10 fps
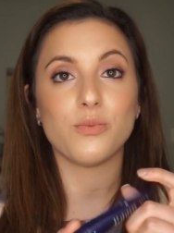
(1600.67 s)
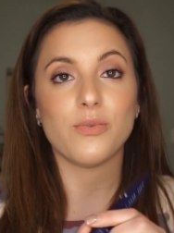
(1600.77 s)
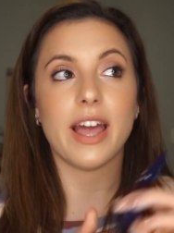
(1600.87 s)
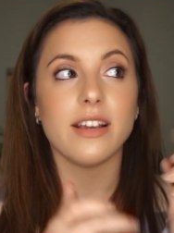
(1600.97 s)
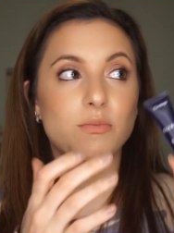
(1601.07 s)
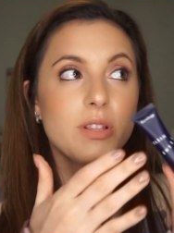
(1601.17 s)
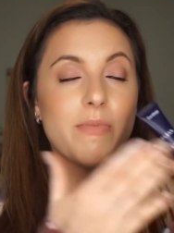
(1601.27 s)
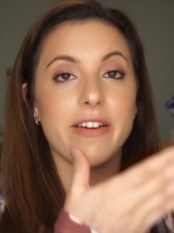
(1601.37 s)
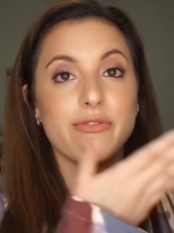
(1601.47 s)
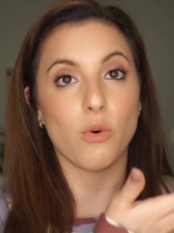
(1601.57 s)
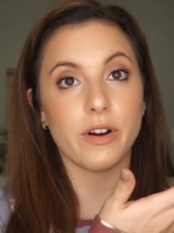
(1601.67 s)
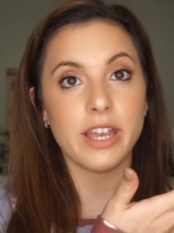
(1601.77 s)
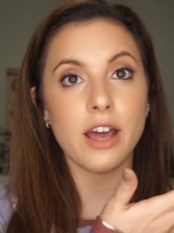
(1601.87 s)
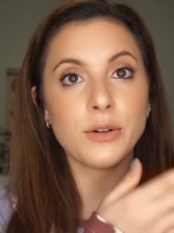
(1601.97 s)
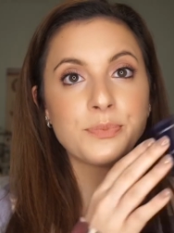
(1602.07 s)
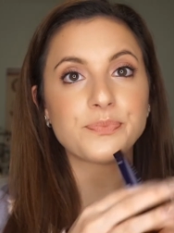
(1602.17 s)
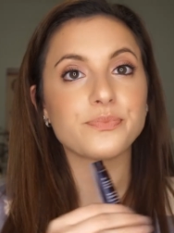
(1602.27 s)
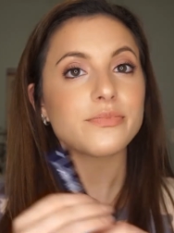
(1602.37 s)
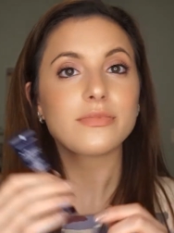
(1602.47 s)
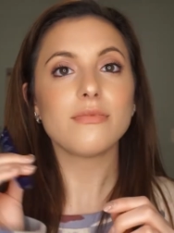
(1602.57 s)
like with my Foreo
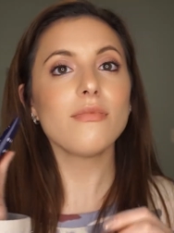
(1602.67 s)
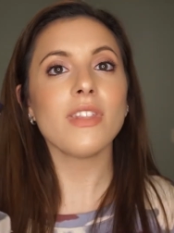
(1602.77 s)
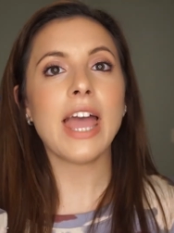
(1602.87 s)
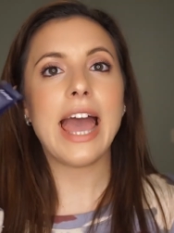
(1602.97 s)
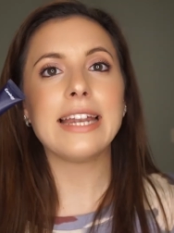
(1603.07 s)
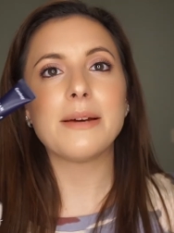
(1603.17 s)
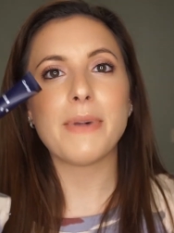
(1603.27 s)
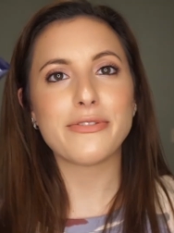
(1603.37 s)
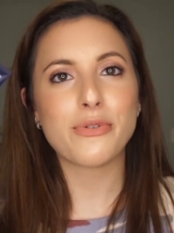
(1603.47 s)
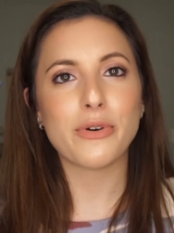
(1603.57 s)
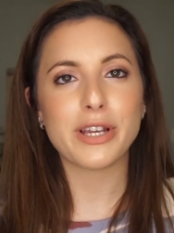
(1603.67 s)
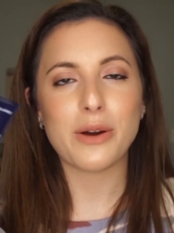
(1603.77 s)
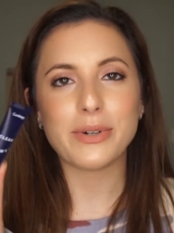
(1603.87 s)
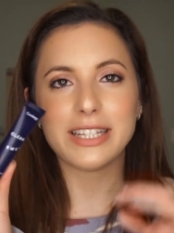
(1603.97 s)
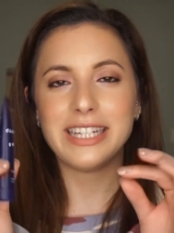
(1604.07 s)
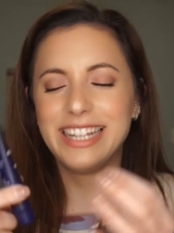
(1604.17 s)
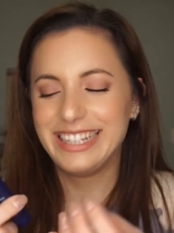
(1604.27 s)
and my Foreo would